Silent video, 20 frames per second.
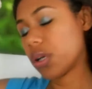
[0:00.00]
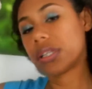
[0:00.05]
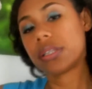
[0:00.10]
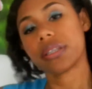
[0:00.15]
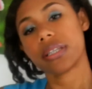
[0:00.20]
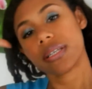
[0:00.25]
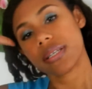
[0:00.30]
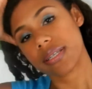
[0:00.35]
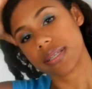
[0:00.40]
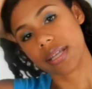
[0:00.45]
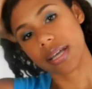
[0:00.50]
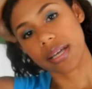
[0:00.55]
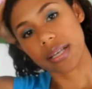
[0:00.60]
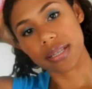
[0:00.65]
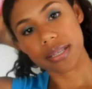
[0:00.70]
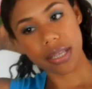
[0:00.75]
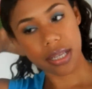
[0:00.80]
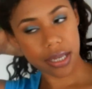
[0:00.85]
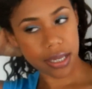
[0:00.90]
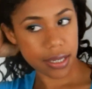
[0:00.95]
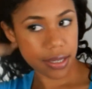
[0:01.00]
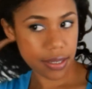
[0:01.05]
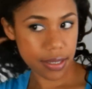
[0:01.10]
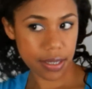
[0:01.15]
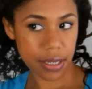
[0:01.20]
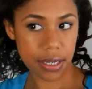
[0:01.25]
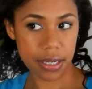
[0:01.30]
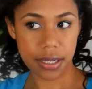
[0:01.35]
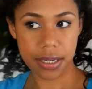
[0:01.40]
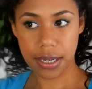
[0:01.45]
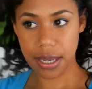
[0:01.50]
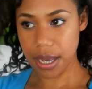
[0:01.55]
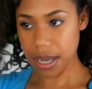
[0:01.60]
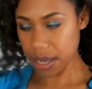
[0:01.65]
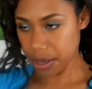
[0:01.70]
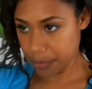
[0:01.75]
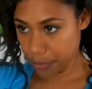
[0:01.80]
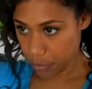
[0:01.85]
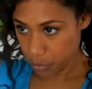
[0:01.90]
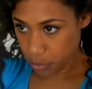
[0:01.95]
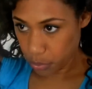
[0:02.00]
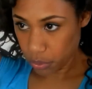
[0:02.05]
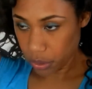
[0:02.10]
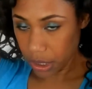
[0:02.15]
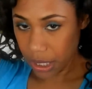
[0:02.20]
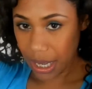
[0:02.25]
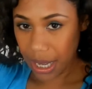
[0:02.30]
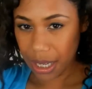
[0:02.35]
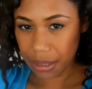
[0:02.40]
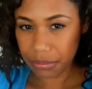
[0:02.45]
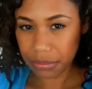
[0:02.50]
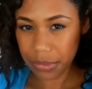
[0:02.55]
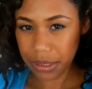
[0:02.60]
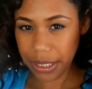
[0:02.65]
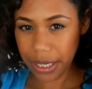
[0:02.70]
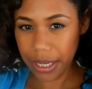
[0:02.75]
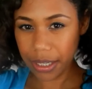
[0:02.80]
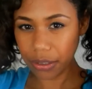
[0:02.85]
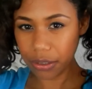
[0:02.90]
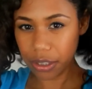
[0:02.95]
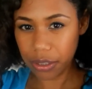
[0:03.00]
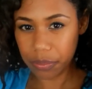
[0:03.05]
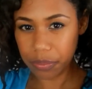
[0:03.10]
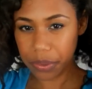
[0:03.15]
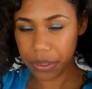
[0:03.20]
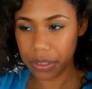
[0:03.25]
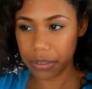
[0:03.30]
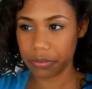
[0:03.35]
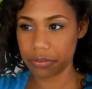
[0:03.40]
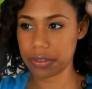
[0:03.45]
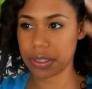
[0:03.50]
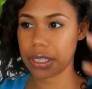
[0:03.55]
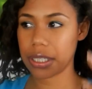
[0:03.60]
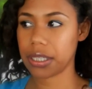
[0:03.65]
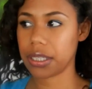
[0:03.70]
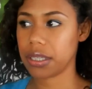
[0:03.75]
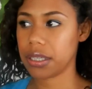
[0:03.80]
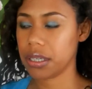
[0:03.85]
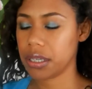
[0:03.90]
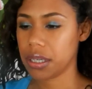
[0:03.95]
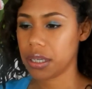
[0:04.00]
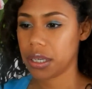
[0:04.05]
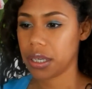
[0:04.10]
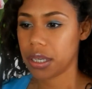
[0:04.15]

what this does is it will calm down a bit of the